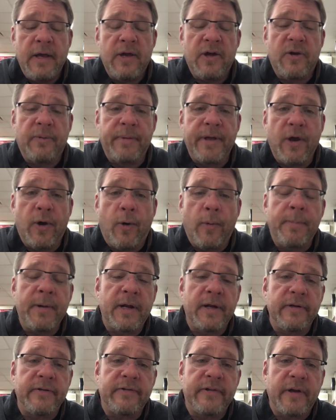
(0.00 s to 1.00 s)
It'll be
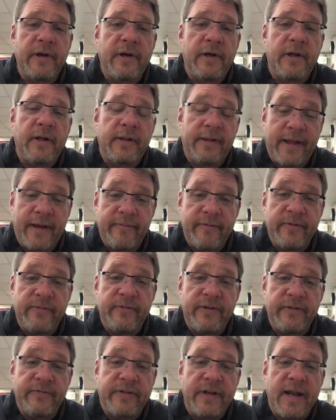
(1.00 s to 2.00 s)
open until
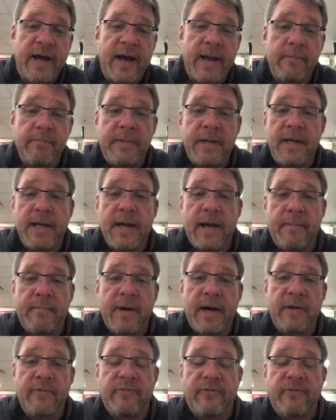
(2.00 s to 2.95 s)
11:59 p.m. on